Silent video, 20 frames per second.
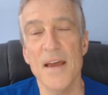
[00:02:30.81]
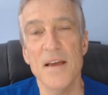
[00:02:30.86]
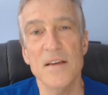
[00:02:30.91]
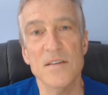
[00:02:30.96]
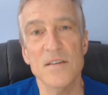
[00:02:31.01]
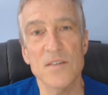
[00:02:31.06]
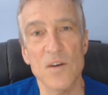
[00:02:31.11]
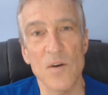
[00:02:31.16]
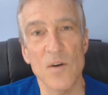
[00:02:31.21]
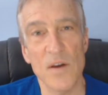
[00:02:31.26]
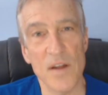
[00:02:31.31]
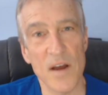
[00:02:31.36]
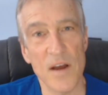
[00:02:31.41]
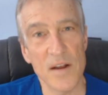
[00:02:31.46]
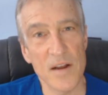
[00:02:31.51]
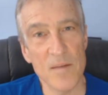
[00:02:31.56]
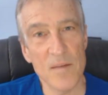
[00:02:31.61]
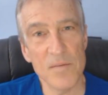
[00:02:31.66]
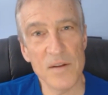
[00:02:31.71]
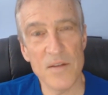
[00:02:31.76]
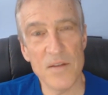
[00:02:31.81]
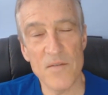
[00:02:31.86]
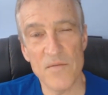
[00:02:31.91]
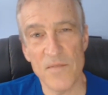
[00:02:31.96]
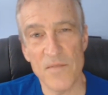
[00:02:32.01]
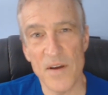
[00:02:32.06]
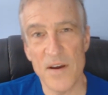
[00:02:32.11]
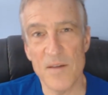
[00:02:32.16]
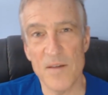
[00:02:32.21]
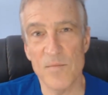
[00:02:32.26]
So a, a couple other
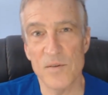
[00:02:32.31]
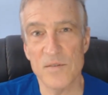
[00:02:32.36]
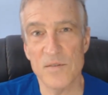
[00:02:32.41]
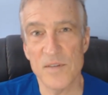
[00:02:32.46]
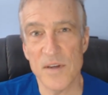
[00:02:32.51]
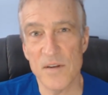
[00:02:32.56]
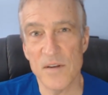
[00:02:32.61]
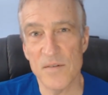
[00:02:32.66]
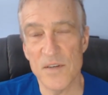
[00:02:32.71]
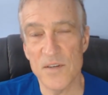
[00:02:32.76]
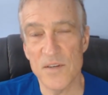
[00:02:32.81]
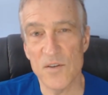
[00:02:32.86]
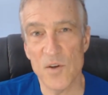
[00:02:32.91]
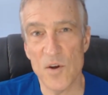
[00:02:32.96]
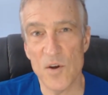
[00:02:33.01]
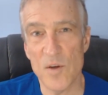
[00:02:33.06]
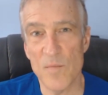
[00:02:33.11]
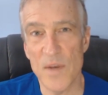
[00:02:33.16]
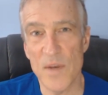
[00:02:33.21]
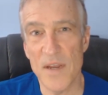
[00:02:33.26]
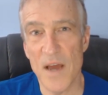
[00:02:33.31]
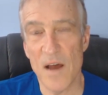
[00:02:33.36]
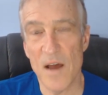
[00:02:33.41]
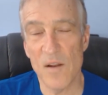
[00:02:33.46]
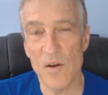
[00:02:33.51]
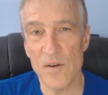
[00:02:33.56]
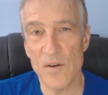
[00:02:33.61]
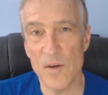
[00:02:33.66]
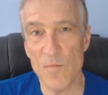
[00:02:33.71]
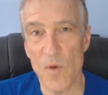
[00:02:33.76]
variables are going to determine how
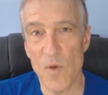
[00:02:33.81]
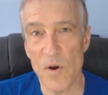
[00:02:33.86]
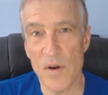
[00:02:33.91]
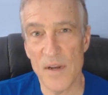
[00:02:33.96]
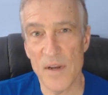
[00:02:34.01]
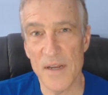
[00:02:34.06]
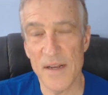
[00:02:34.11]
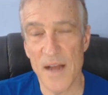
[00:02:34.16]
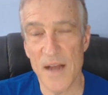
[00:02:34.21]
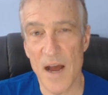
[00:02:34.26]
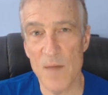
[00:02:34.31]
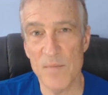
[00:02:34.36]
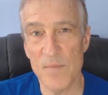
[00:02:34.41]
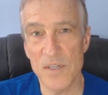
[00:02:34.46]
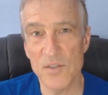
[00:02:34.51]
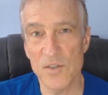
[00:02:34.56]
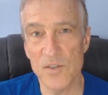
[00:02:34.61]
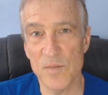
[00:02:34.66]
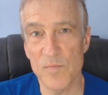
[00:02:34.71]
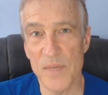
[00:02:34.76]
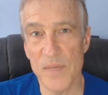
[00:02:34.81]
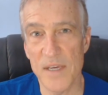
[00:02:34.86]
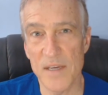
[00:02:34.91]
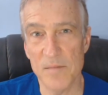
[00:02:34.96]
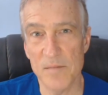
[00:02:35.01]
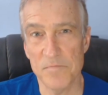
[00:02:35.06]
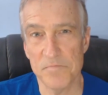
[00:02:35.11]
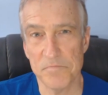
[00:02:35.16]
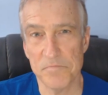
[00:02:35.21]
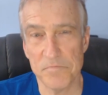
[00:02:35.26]
long your marketing copy should
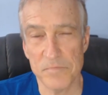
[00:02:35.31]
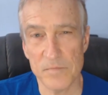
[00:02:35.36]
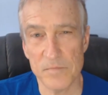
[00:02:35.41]
be.